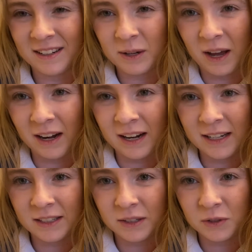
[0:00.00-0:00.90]
Got a
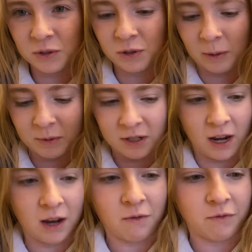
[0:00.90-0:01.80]
nice strip
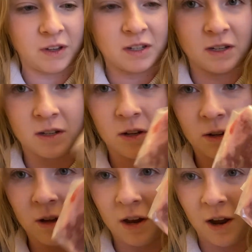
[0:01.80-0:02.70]
steak. This is
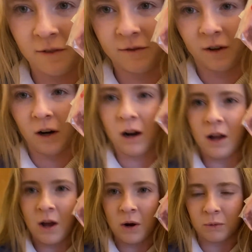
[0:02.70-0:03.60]
enough for
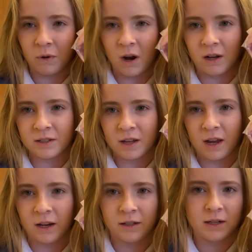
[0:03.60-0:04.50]
Ross
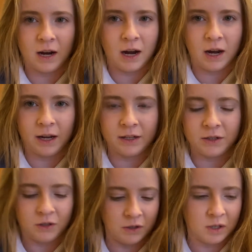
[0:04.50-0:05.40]
and I
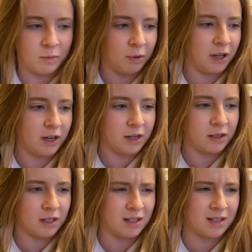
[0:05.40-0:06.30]
to split.
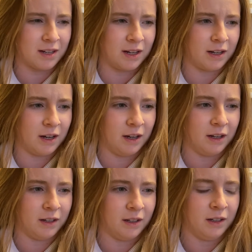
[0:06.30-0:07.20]
This is like
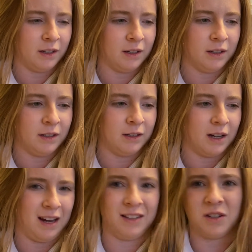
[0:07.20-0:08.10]

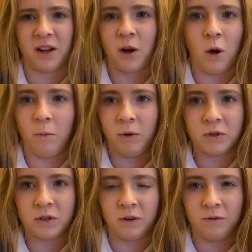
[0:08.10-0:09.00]
it's like
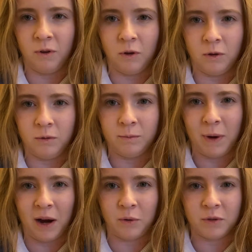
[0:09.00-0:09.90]
almost a full
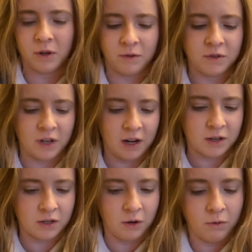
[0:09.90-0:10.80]
pound of steak,
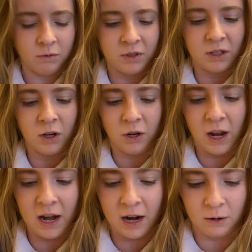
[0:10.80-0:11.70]
so it's a good
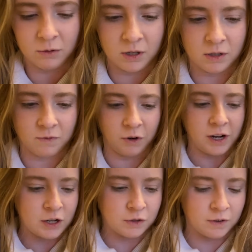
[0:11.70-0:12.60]
8 ounces for
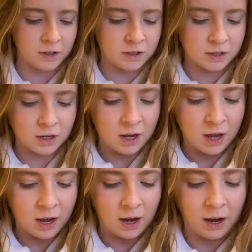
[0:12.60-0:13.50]
each of us.
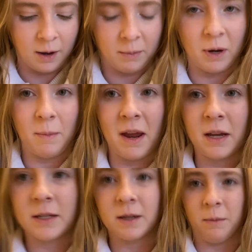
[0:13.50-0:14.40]
I'm gonna make
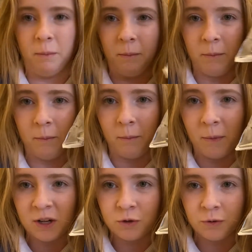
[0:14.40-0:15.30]
some
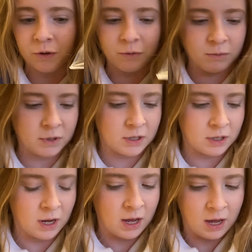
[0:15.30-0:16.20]
mushrooms,
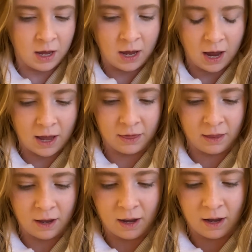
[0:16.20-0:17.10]
and
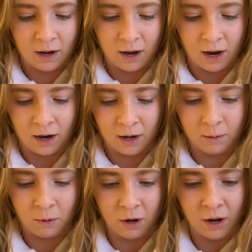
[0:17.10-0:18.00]
then I
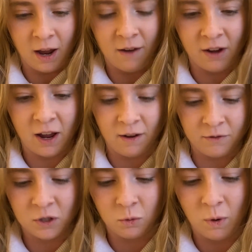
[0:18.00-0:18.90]
have
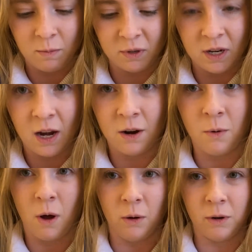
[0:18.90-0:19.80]
sweet potato
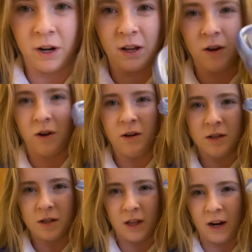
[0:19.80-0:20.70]
already
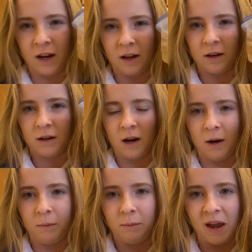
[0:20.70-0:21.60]
cooked that I
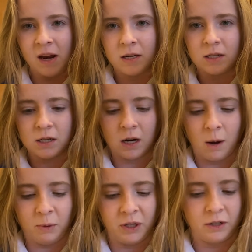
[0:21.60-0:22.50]
baked a
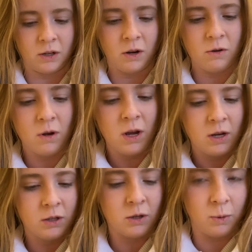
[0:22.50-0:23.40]
couple days ago,
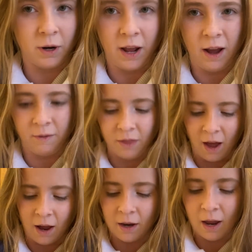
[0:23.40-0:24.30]
so we're gonna have
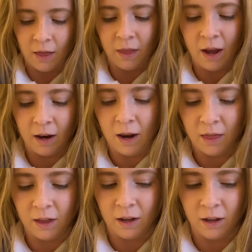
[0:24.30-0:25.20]
that. And then
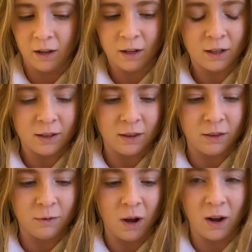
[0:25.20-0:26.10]
the
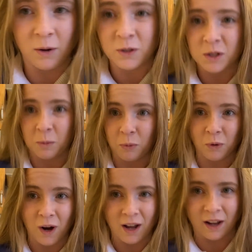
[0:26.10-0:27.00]

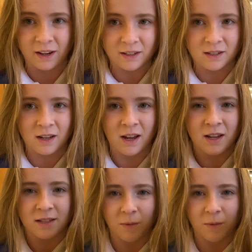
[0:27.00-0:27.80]
surprise is